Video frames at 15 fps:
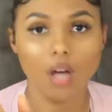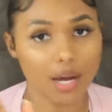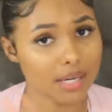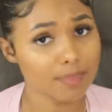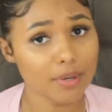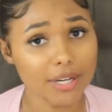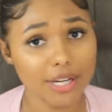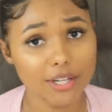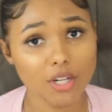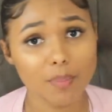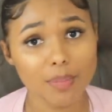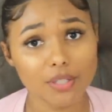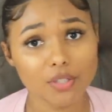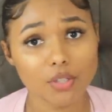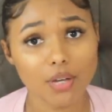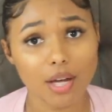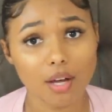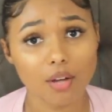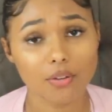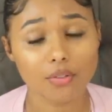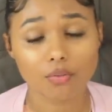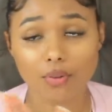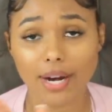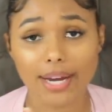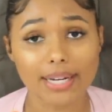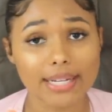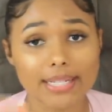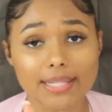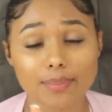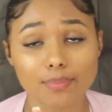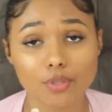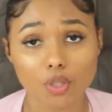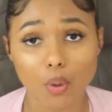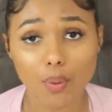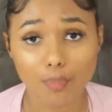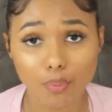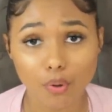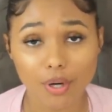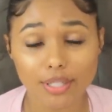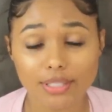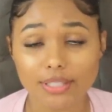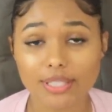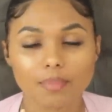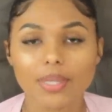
Talking about getting your mental health right is so important,